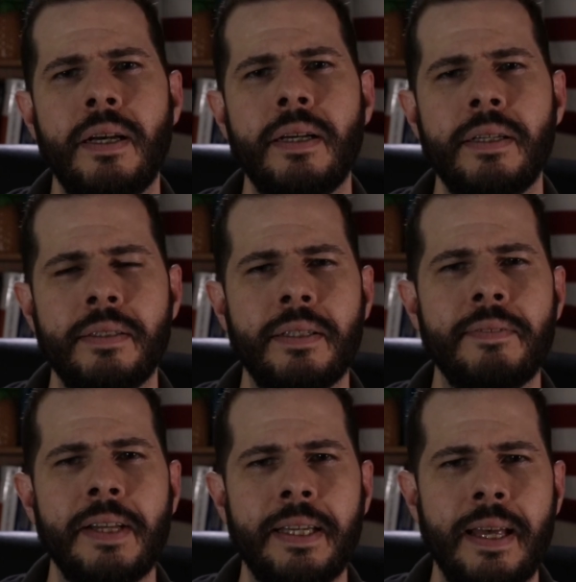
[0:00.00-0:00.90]
and
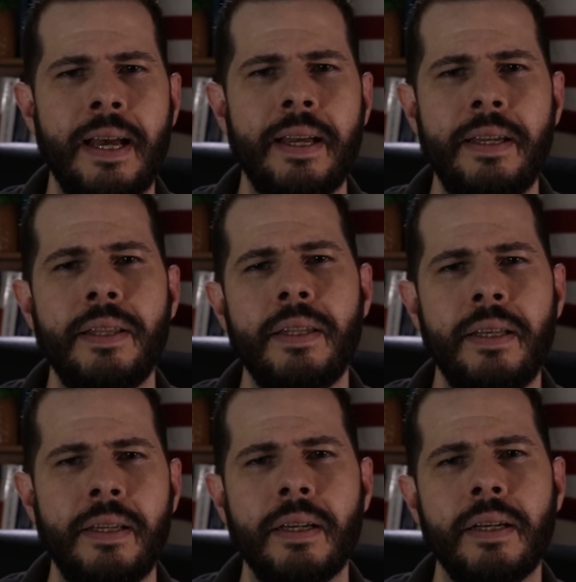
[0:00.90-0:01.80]
stuff like that in
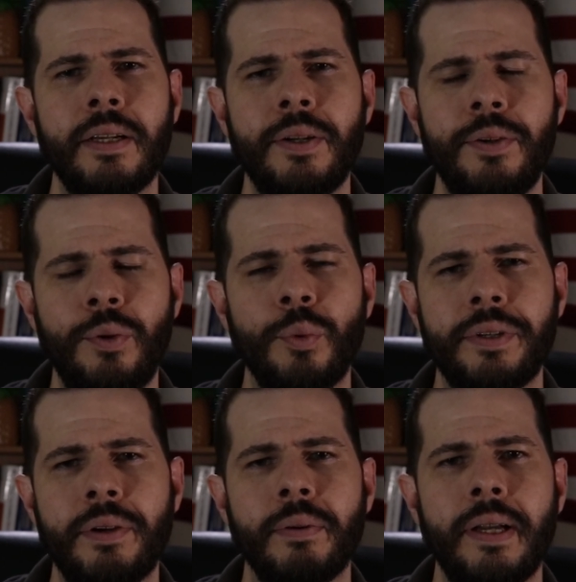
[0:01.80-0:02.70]
the
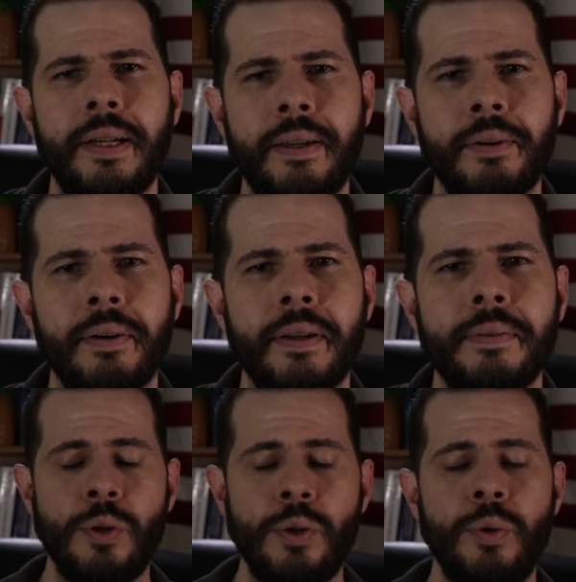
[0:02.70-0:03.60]
North Carolina area.
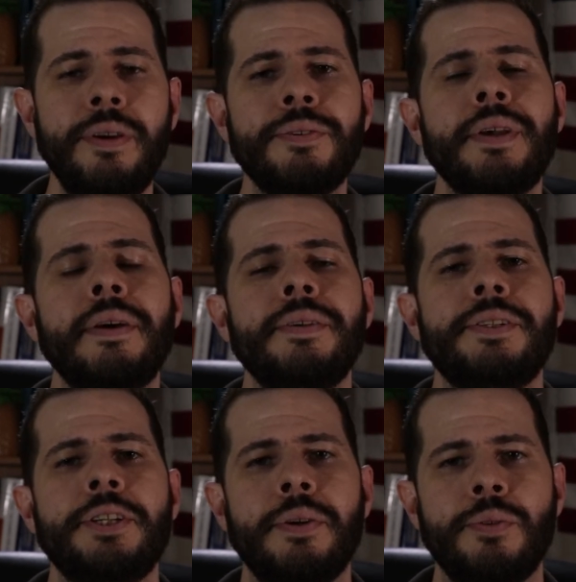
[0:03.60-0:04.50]
So here's how
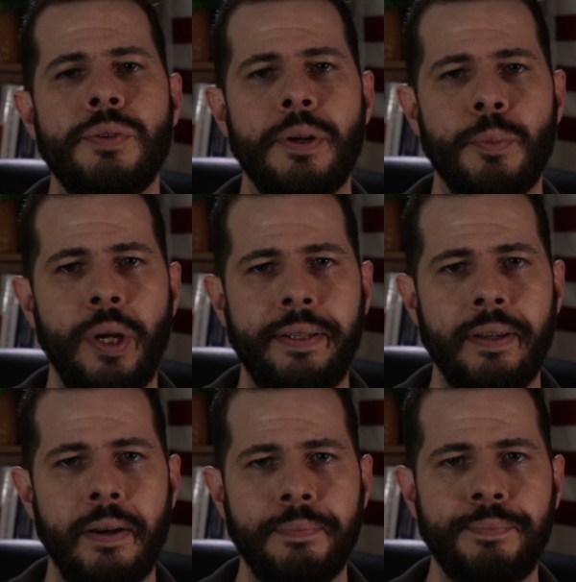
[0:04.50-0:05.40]
this channel is going to break
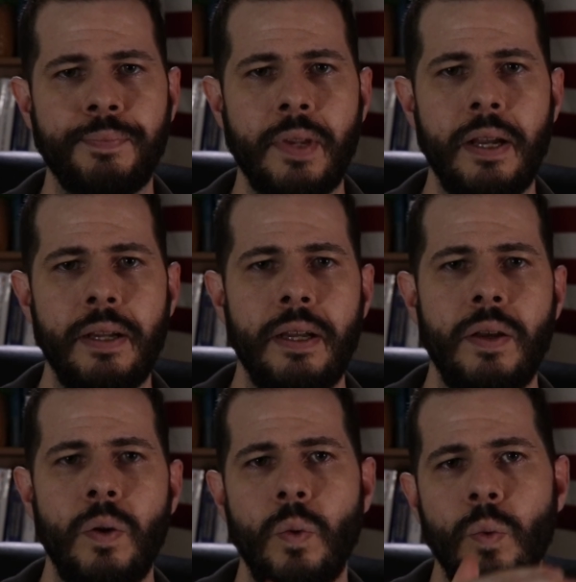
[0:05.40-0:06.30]
down.
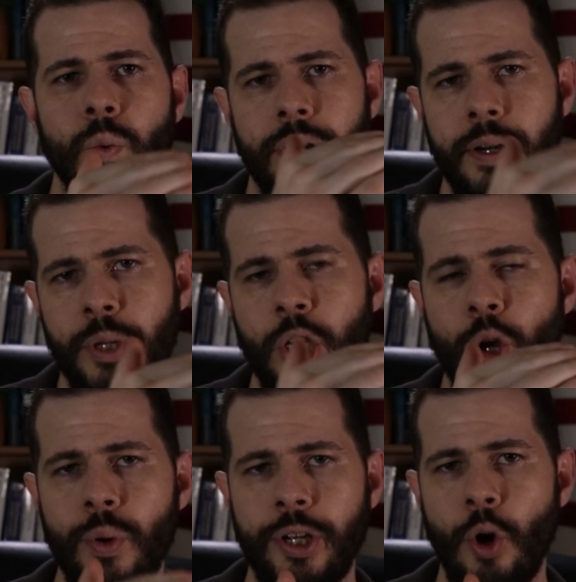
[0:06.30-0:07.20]
We're going to be
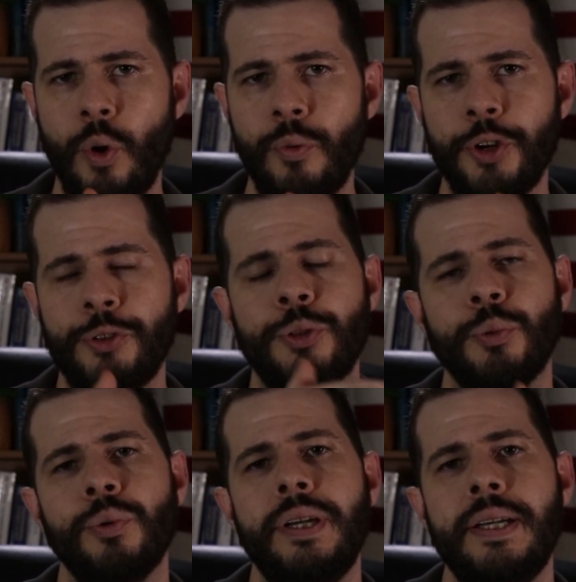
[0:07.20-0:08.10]
going over
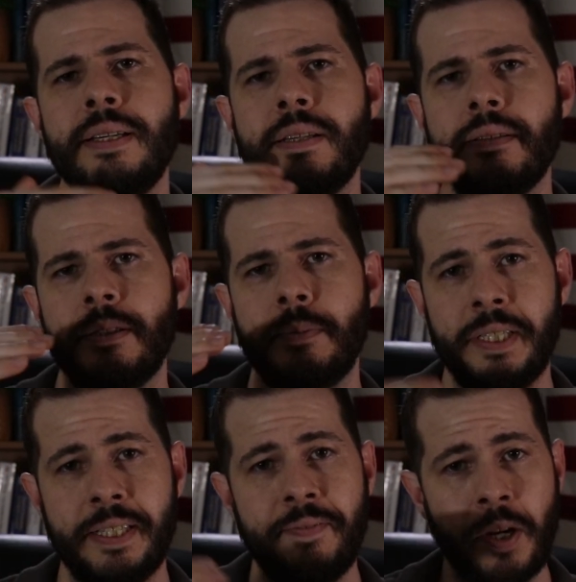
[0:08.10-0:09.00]
3
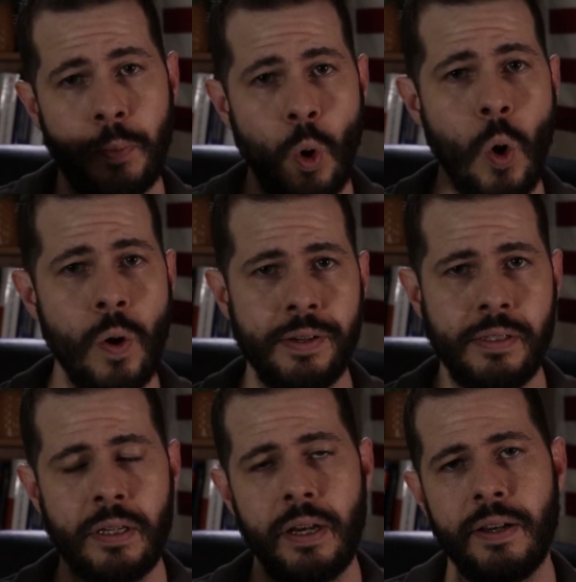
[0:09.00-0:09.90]
specific
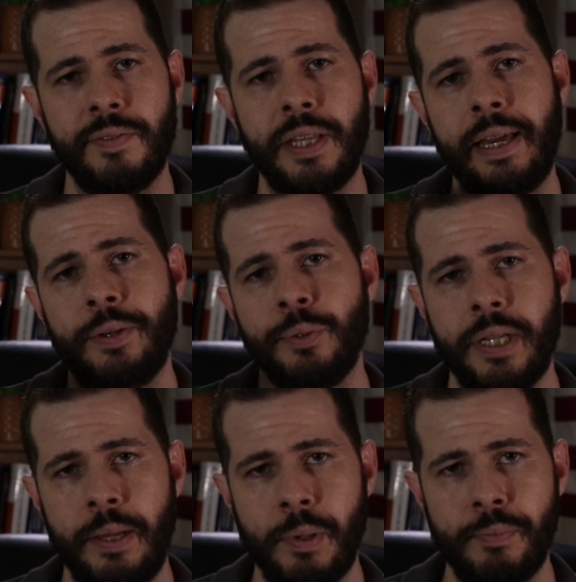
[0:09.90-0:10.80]
parts of the
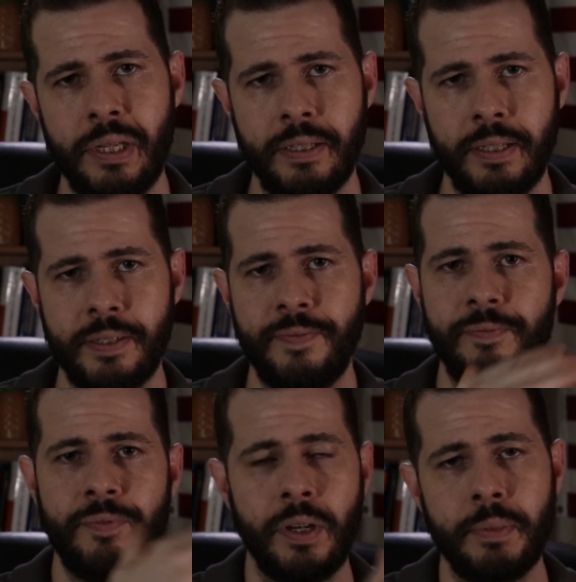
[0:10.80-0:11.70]
entertainment business:
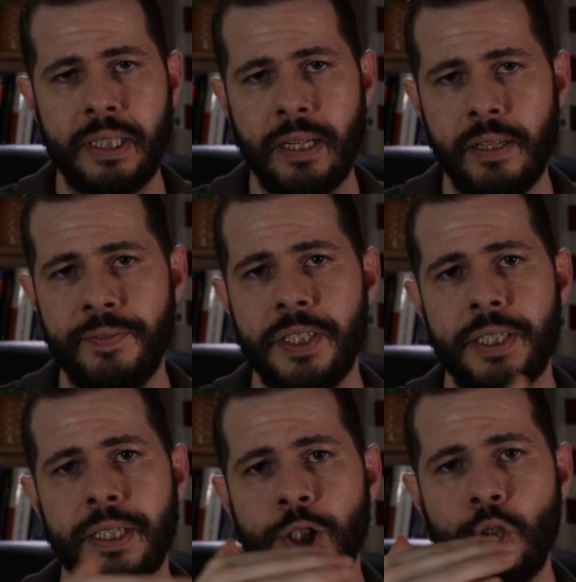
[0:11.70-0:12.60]
film and
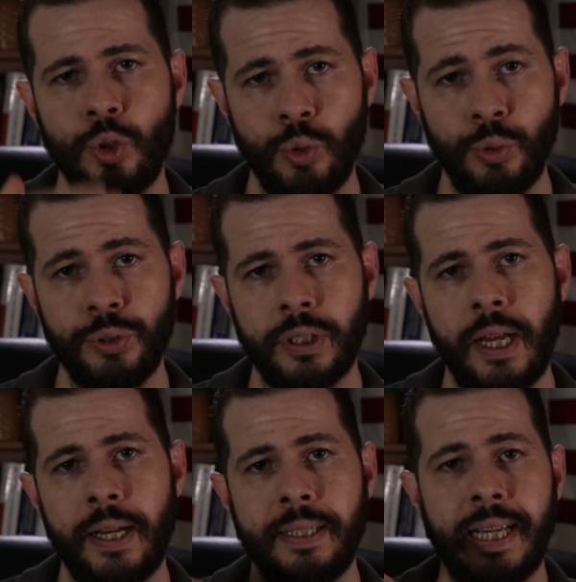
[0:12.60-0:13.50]
television, cruise
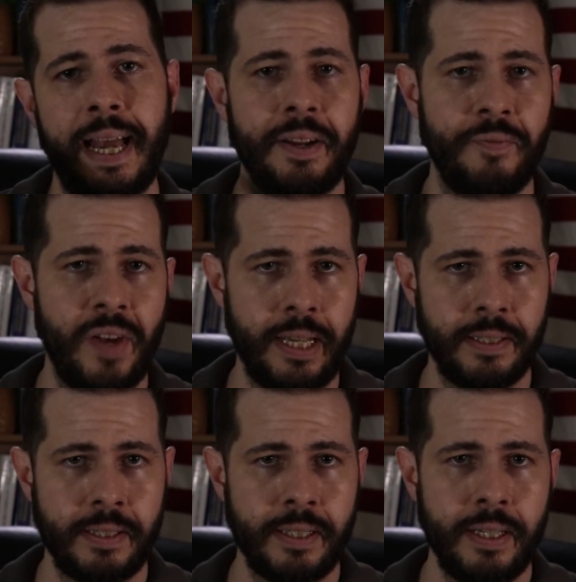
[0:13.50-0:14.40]
lines, and
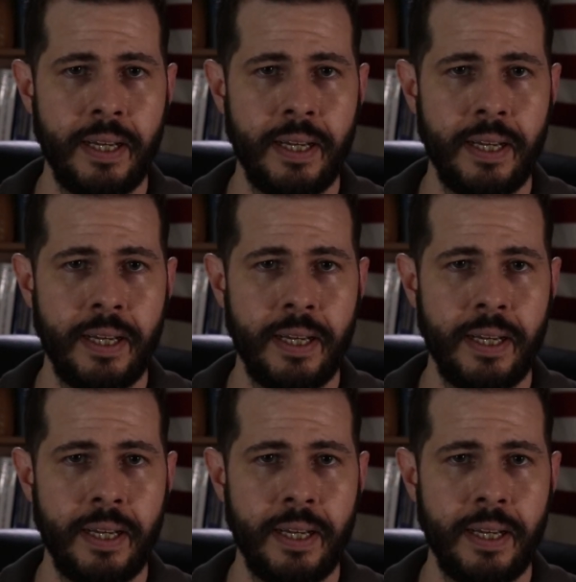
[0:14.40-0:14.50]
events.